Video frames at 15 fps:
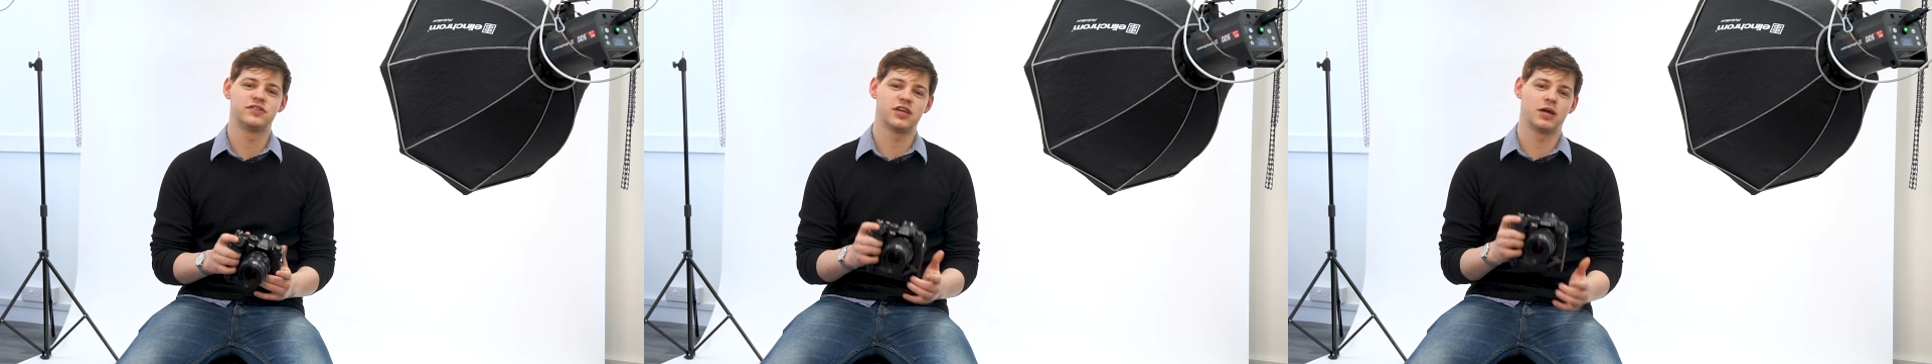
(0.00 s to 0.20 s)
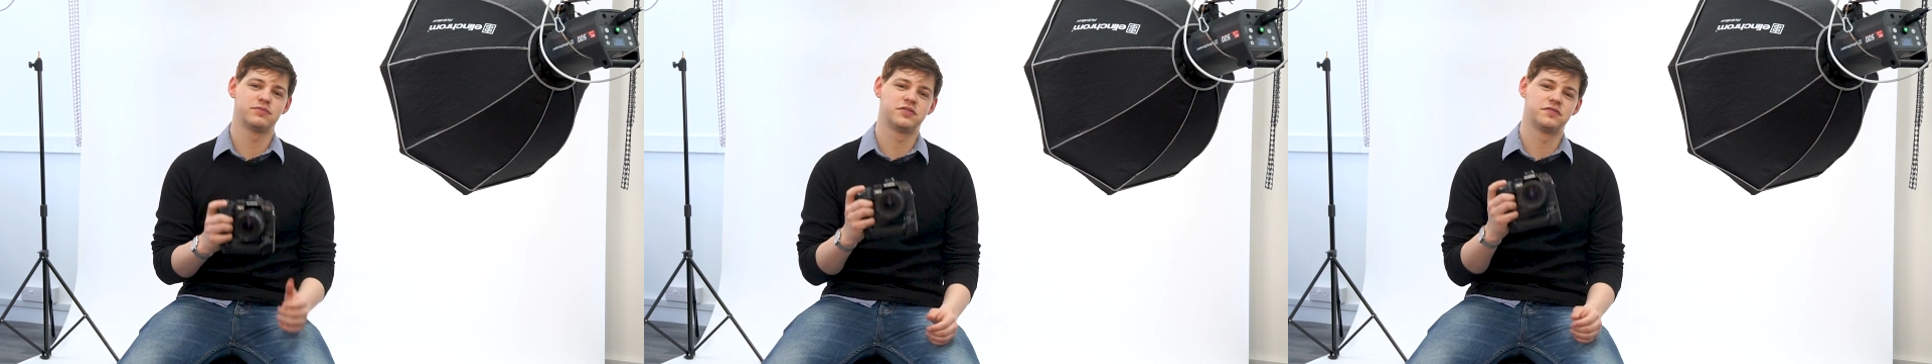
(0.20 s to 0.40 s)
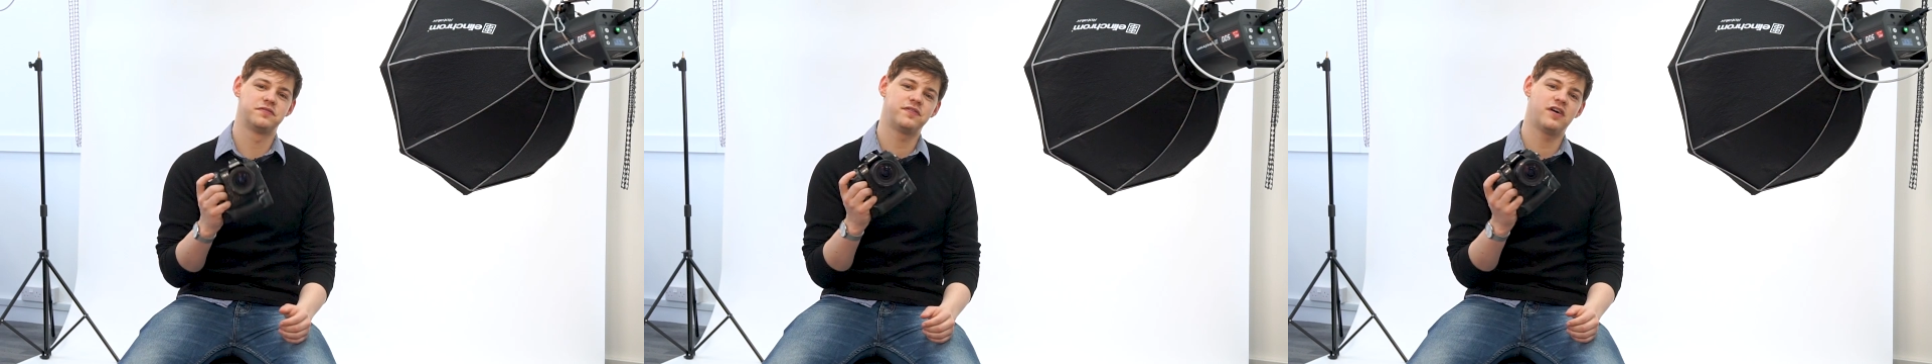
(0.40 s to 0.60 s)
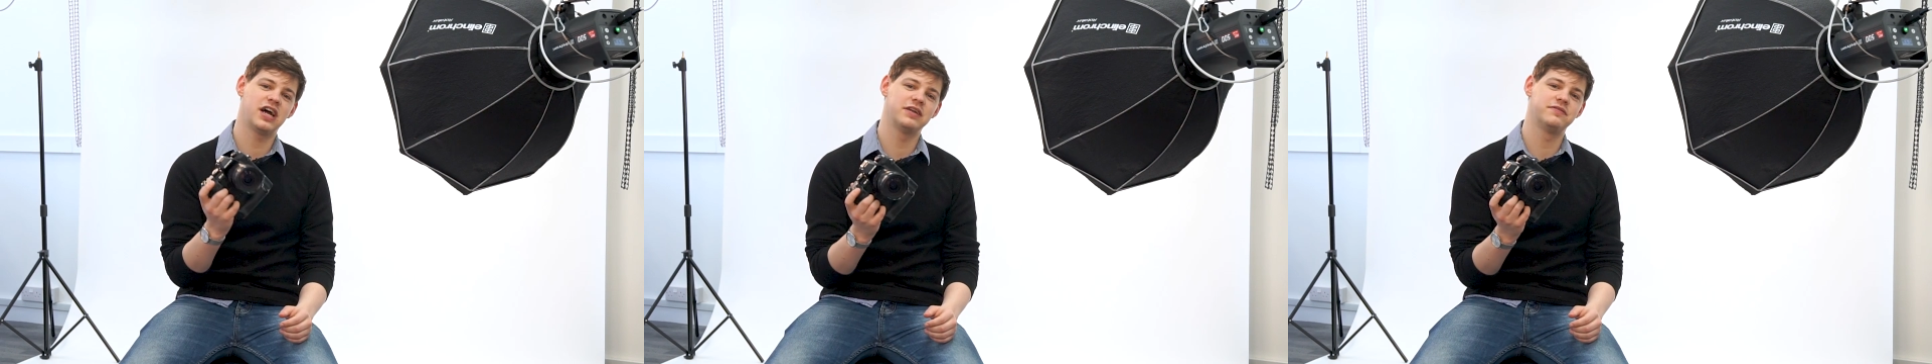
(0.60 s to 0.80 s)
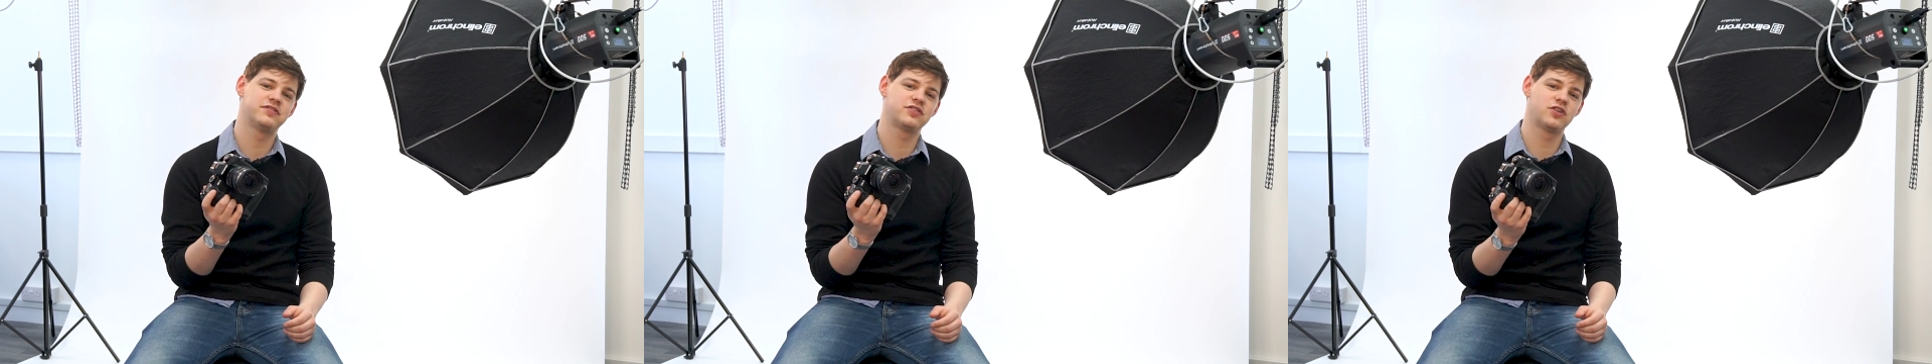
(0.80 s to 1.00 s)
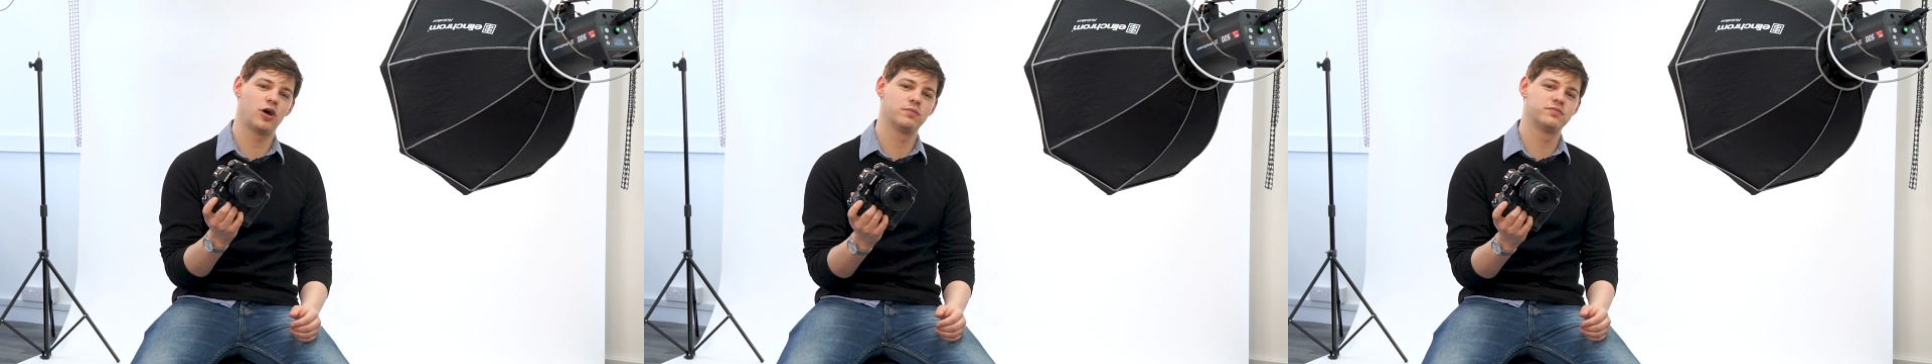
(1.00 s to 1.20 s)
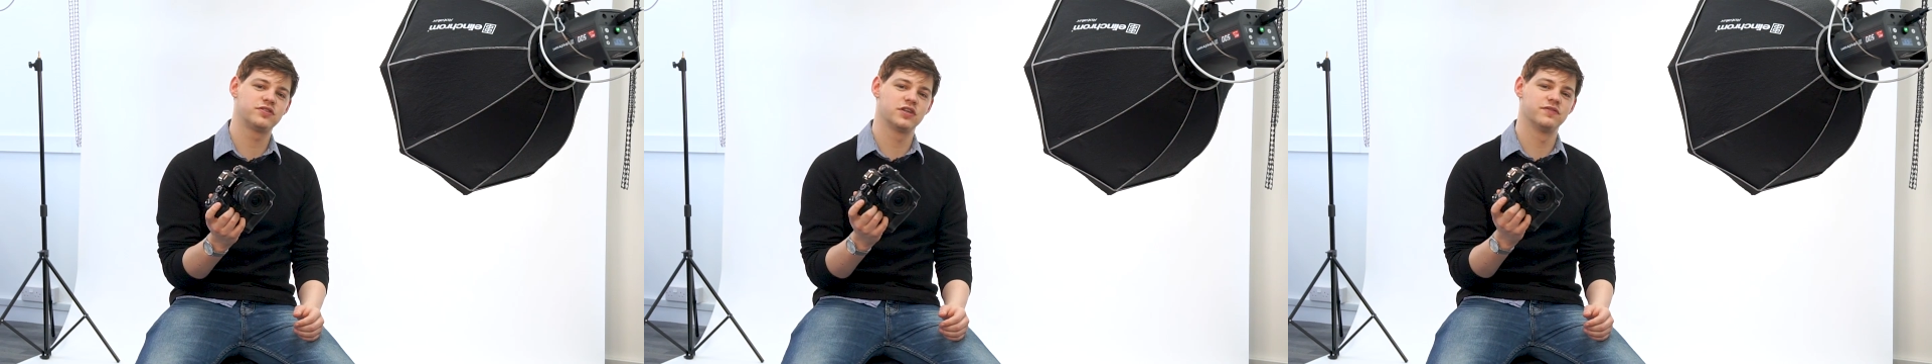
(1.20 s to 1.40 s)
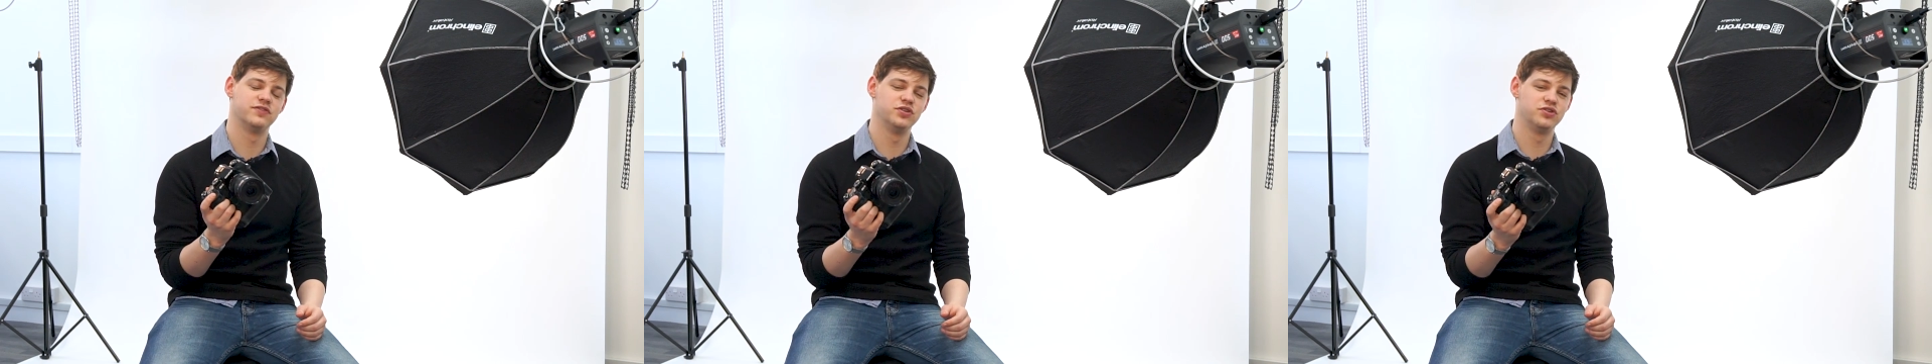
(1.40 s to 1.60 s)
to up to 5 stops
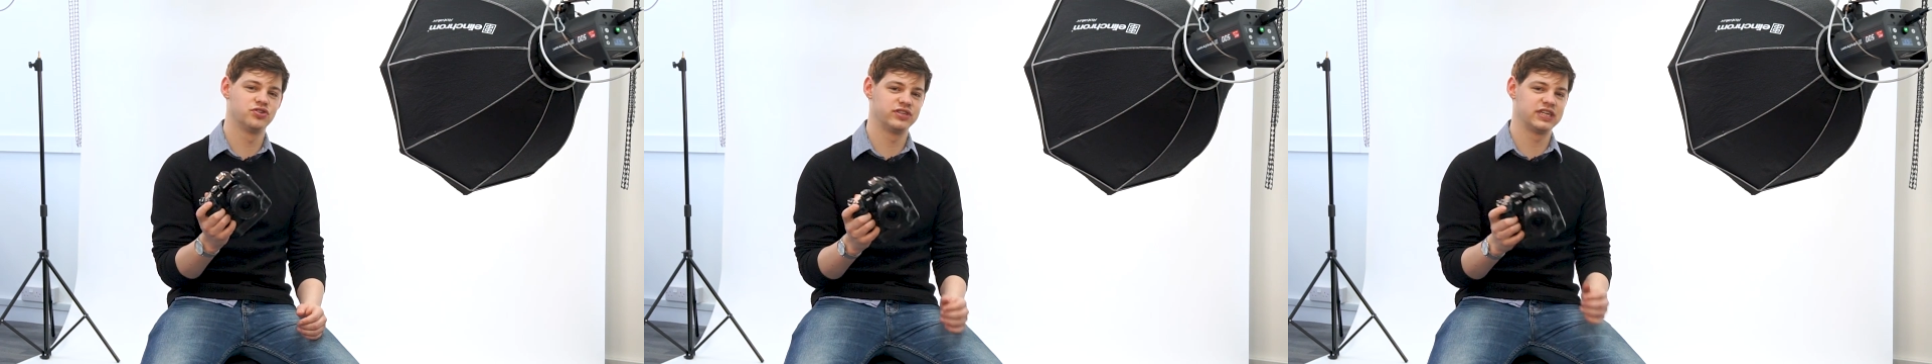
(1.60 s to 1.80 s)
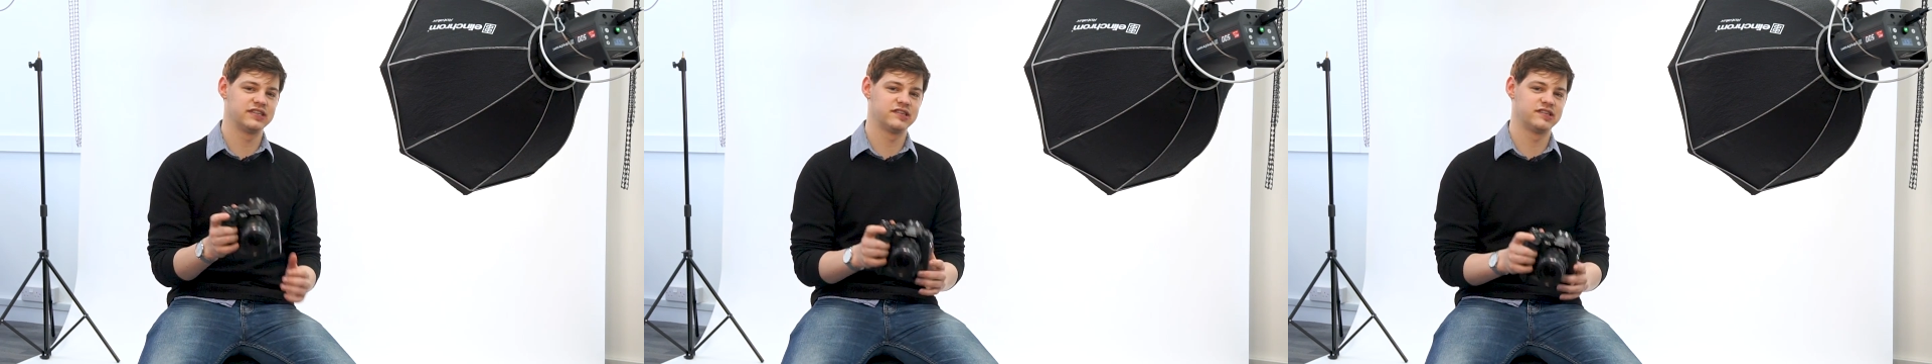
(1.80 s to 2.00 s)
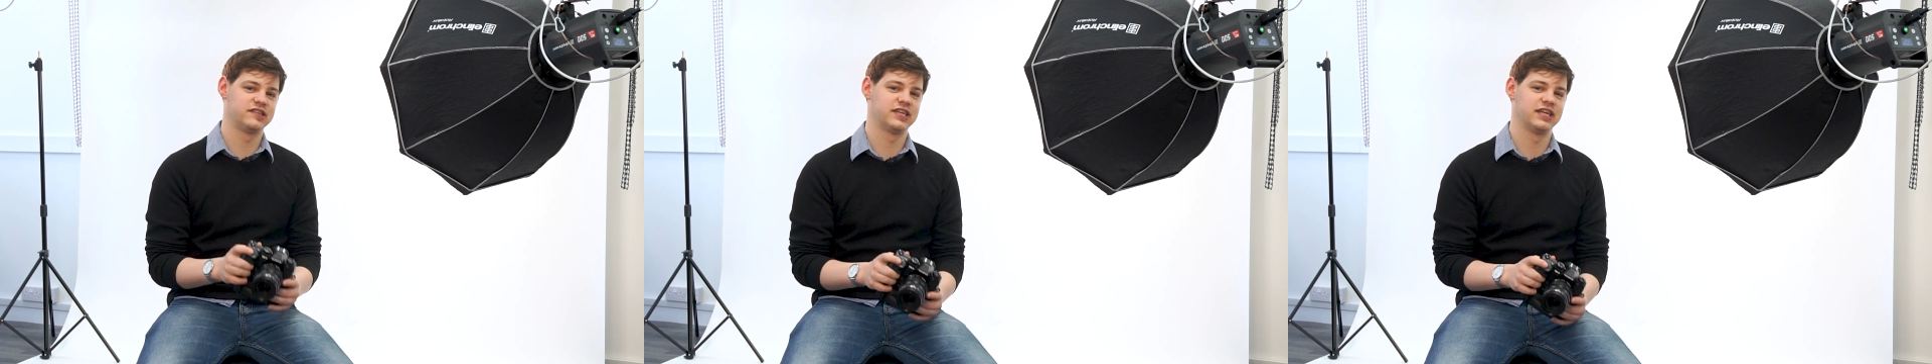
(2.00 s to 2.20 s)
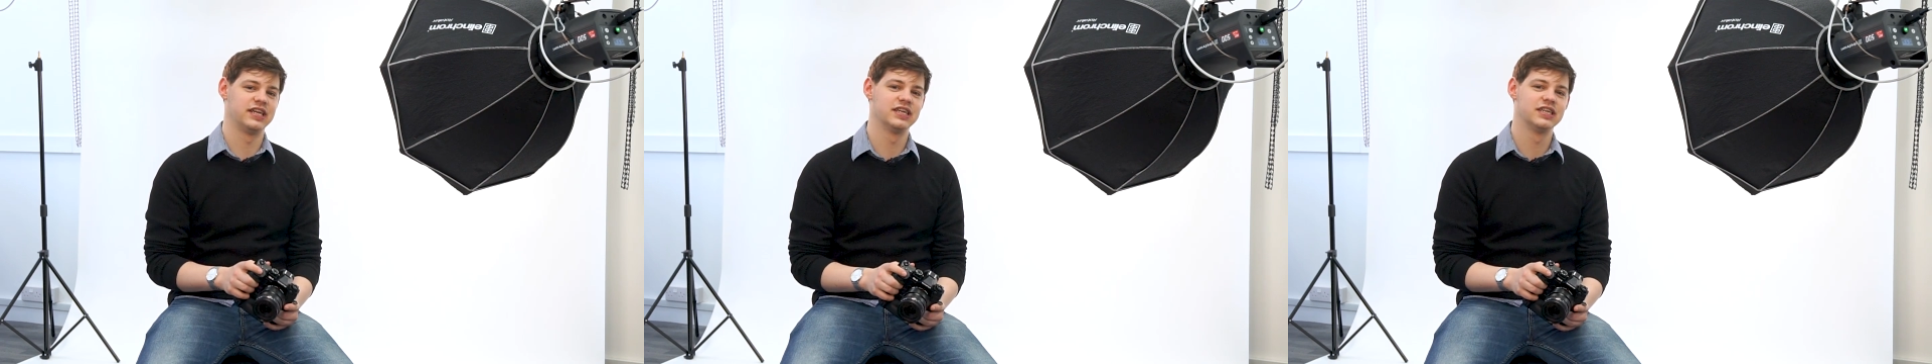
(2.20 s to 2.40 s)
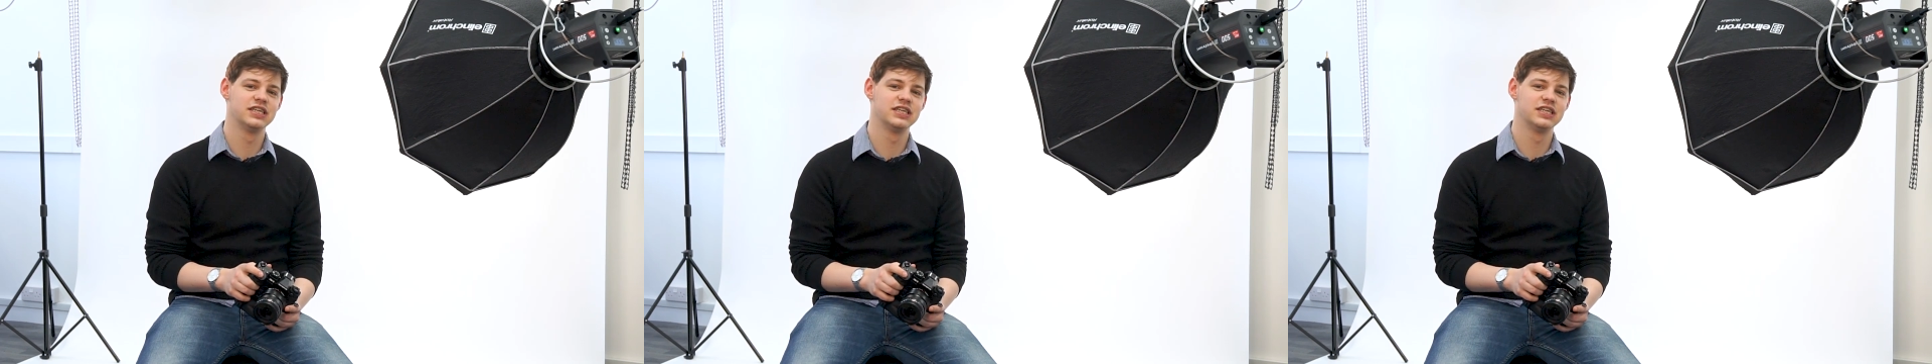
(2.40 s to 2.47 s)
of neutral density.